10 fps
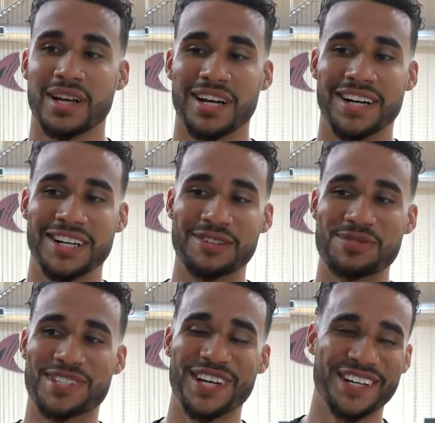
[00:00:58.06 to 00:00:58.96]

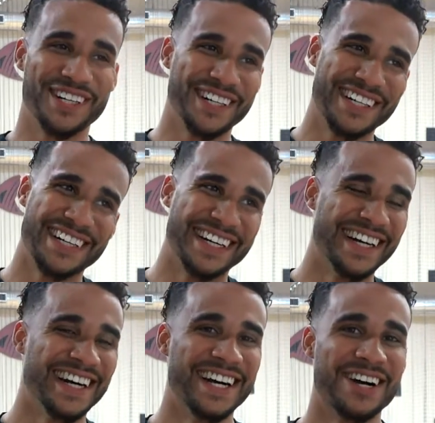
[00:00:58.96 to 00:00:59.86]
So
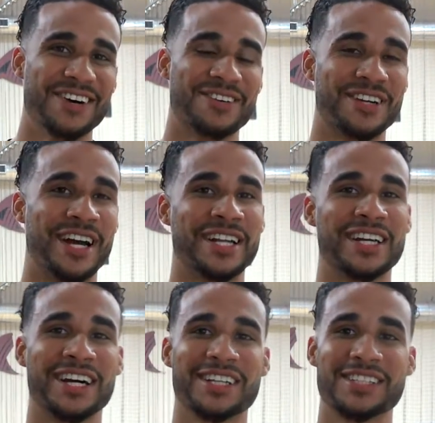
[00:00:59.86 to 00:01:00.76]
when I
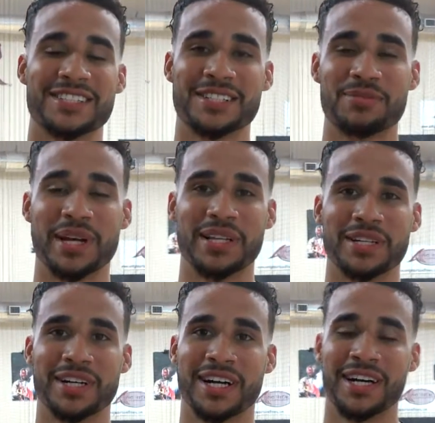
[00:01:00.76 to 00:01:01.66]
got into
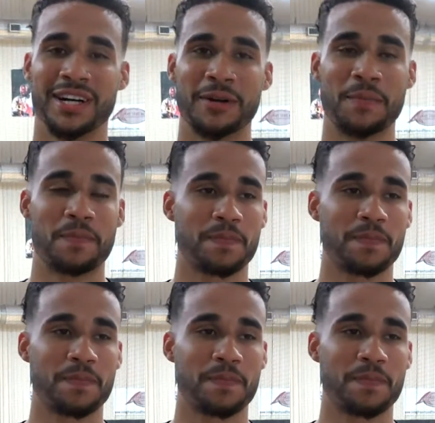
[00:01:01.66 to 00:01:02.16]
Baylor,